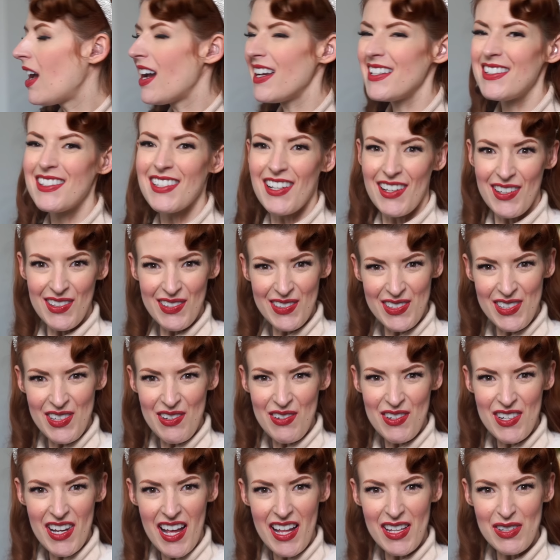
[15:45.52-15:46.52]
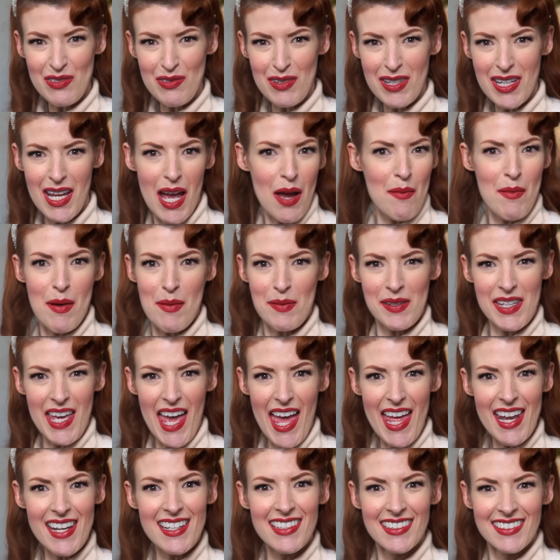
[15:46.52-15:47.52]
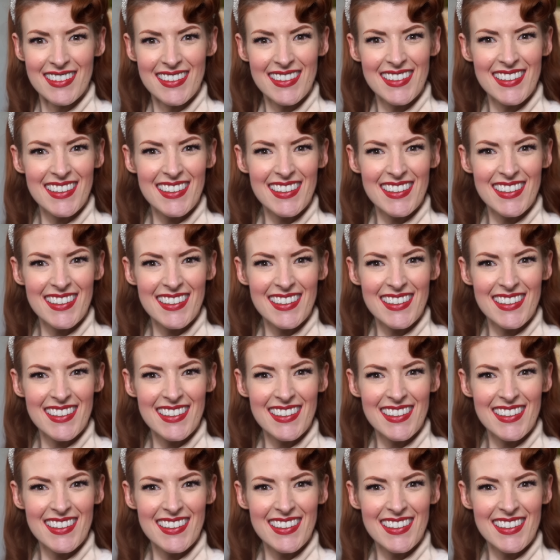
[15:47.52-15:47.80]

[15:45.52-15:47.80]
I told you Charles would come up again.